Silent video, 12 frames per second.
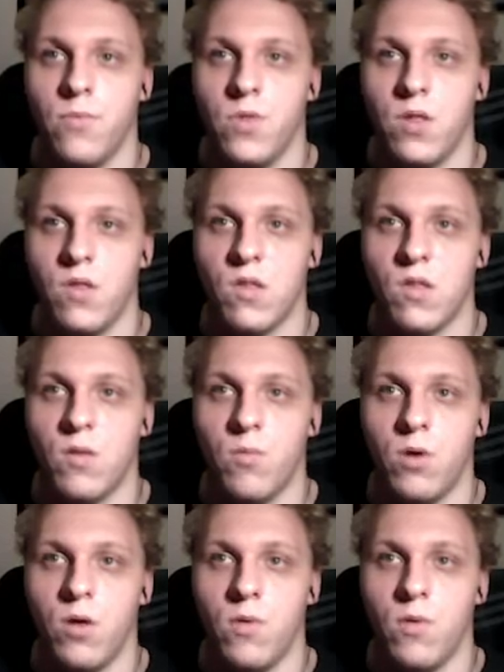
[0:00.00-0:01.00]
That's not what
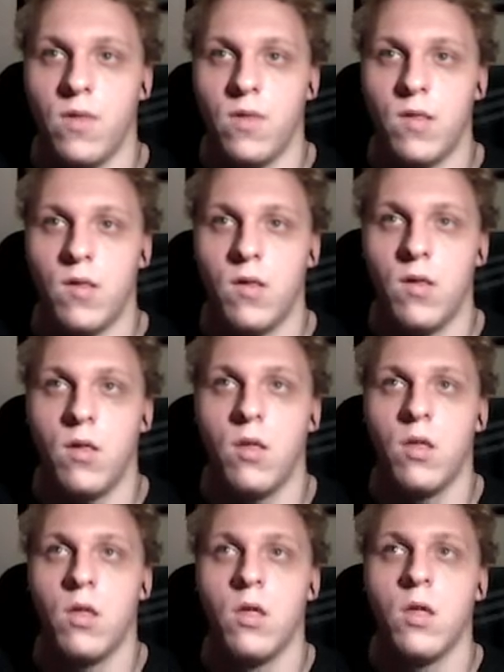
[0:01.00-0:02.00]
I wanted.
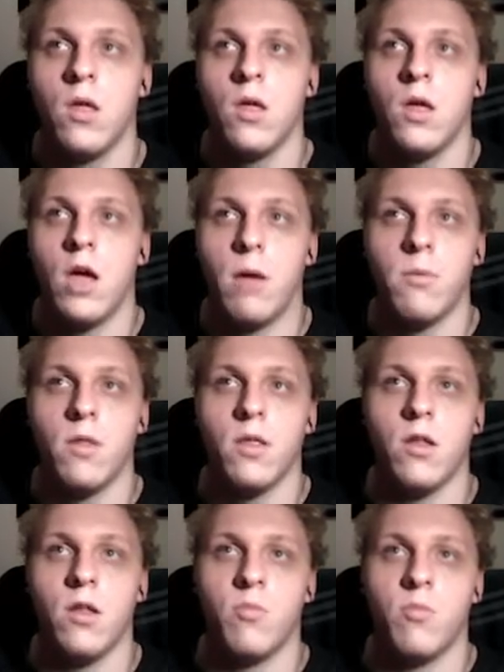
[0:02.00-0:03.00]
I'm not
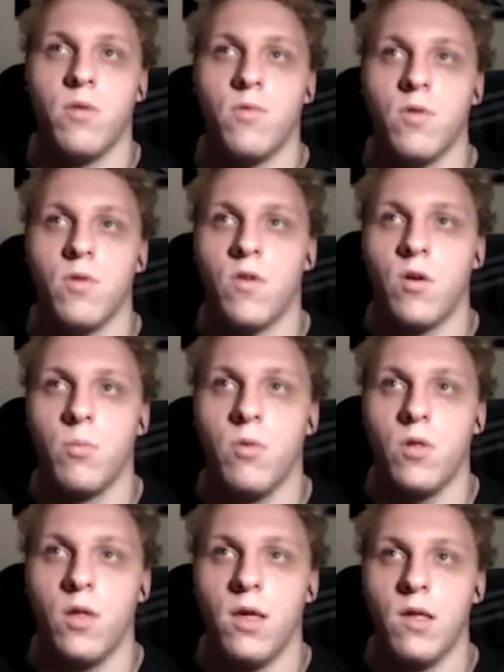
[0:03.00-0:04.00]
gonna explain what a
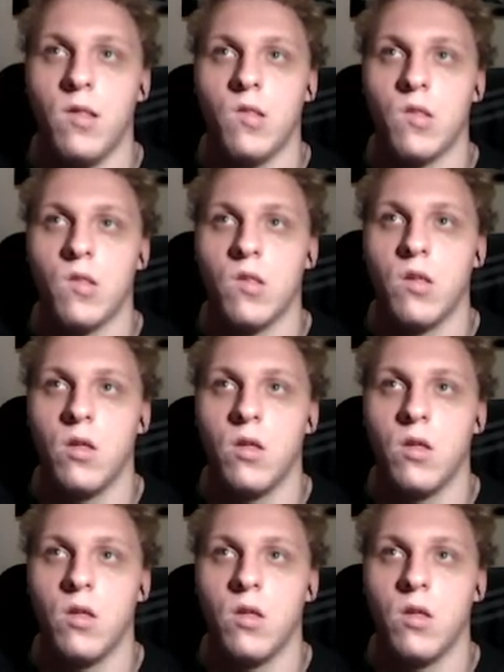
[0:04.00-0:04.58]
tarball is.